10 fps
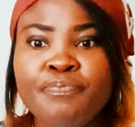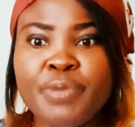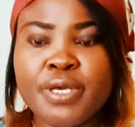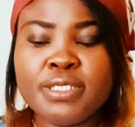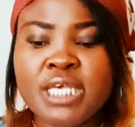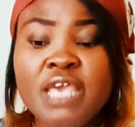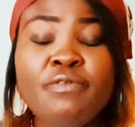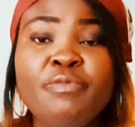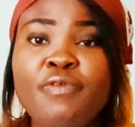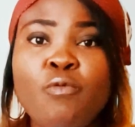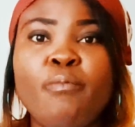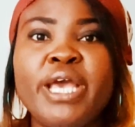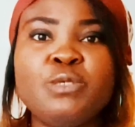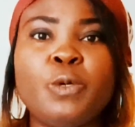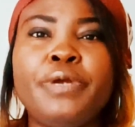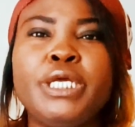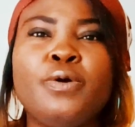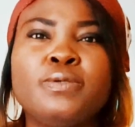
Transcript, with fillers: because even before we met we were already